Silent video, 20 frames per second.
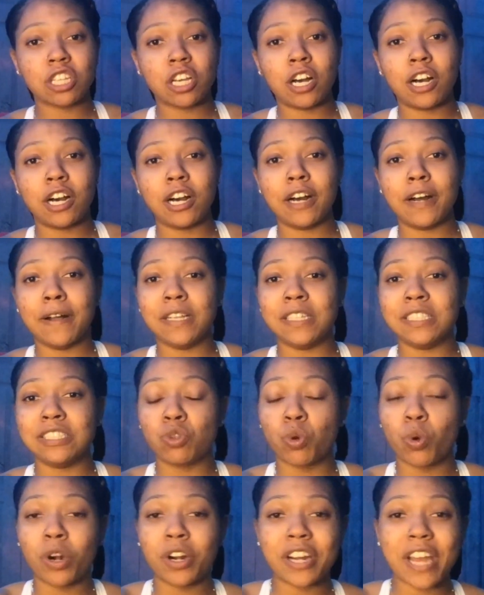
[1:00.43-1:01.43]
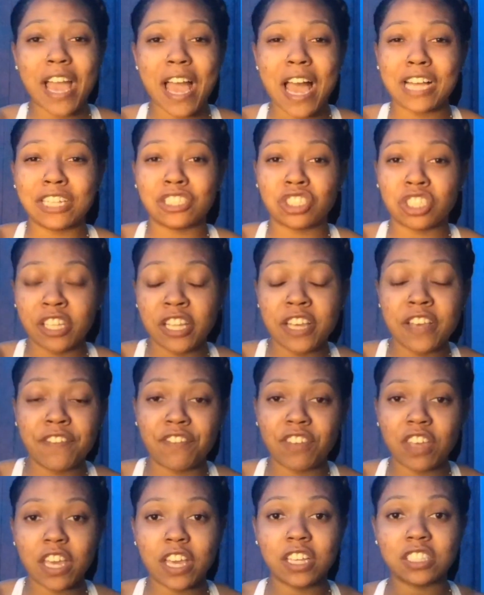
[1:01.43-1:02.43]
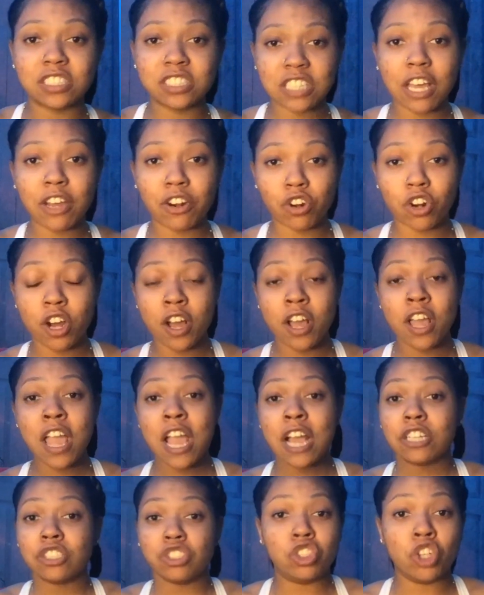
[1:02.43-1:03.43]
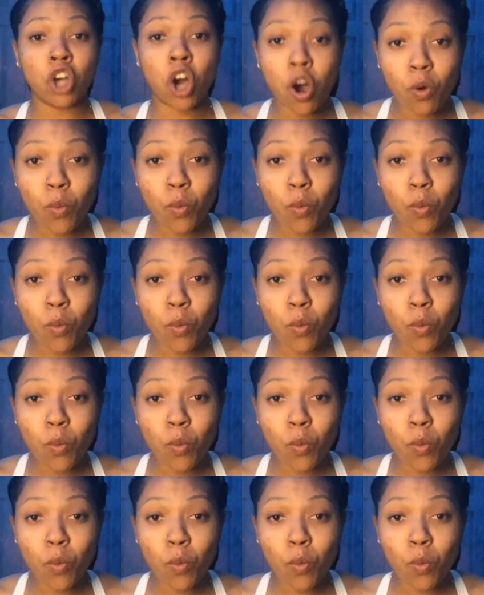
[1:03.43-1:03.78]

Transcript: DoorDash, Lyft, etc. Don't